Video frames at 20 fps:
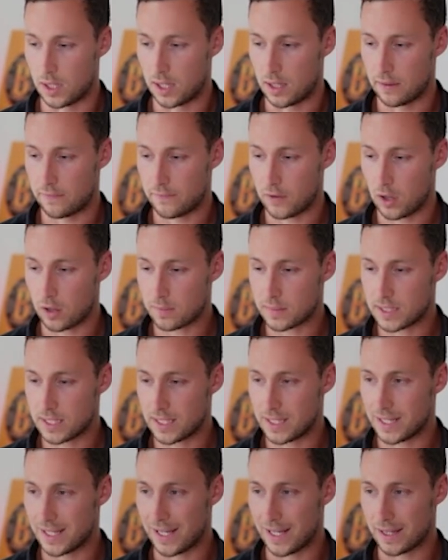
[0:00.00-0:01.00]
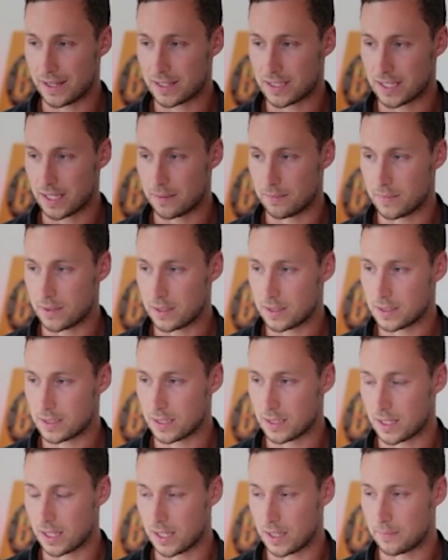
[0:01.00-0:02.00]
farms in at the same
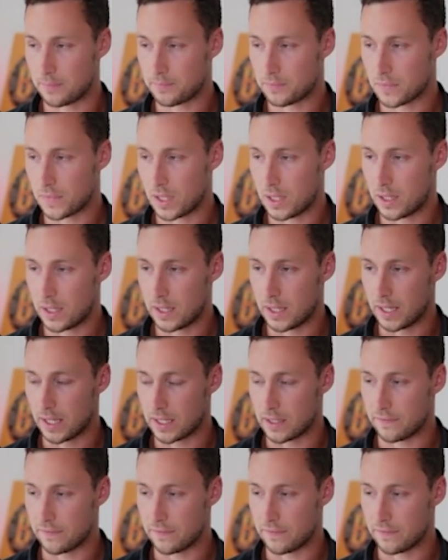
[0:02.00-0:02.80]
time. And a